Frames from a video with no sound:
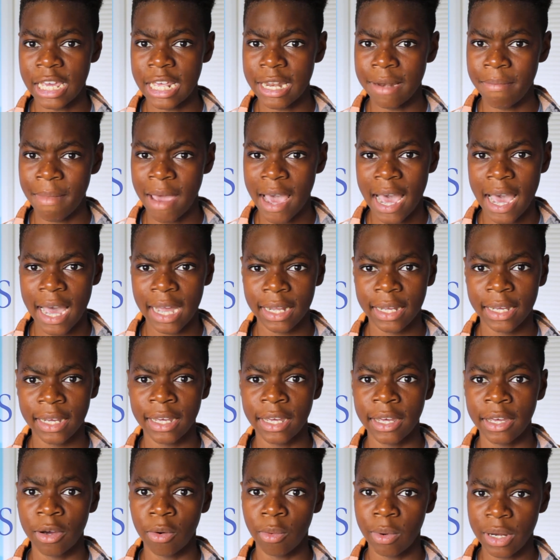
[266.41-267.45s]
in
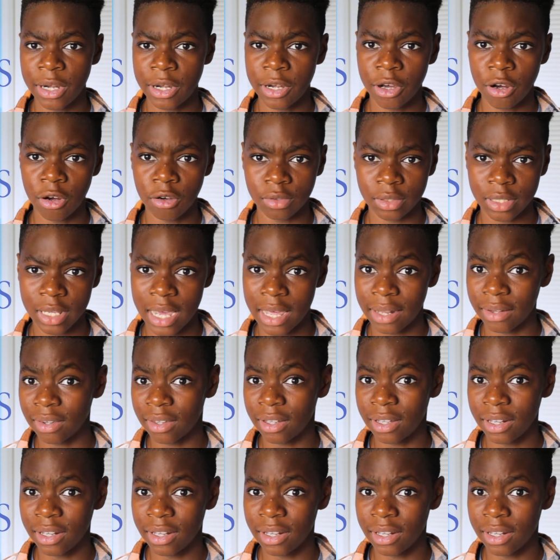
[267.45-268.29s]
Mac, Windows, and